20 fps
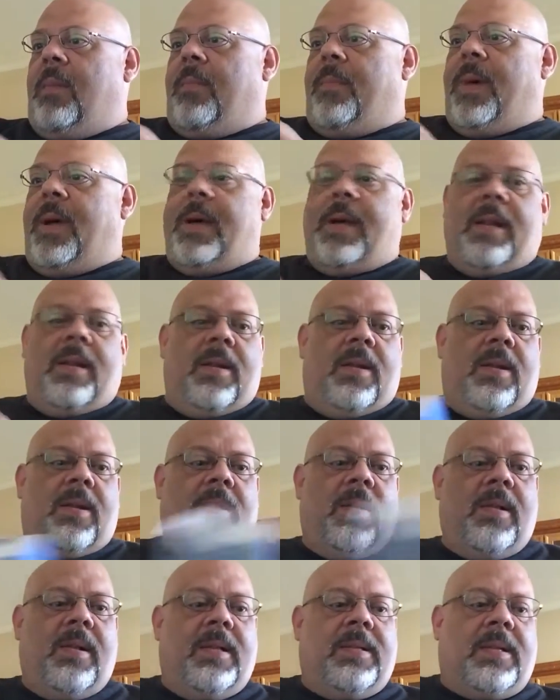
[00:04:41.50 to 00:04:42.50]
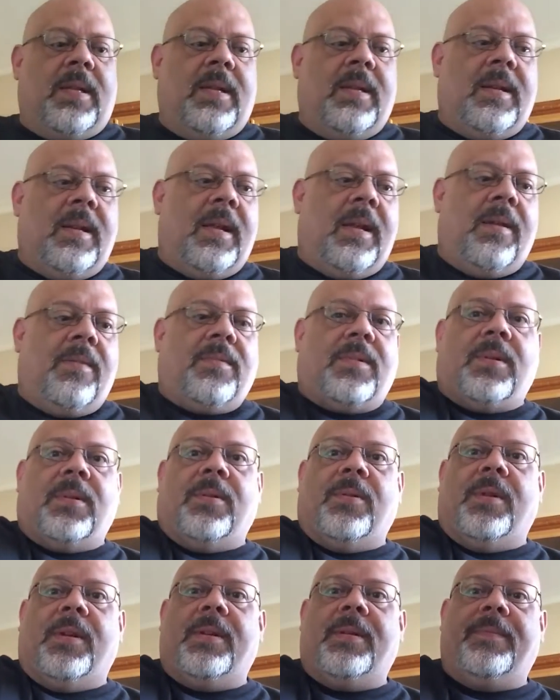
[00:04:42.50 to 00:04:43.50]
but let's get down
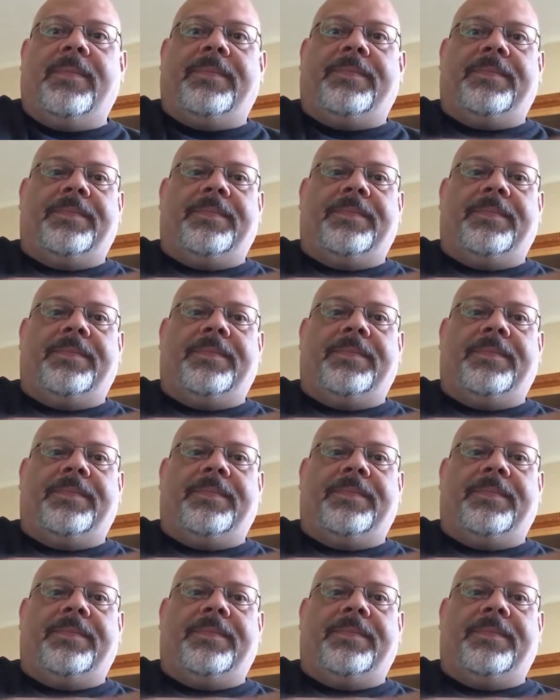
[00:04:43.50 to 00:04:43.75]
to it.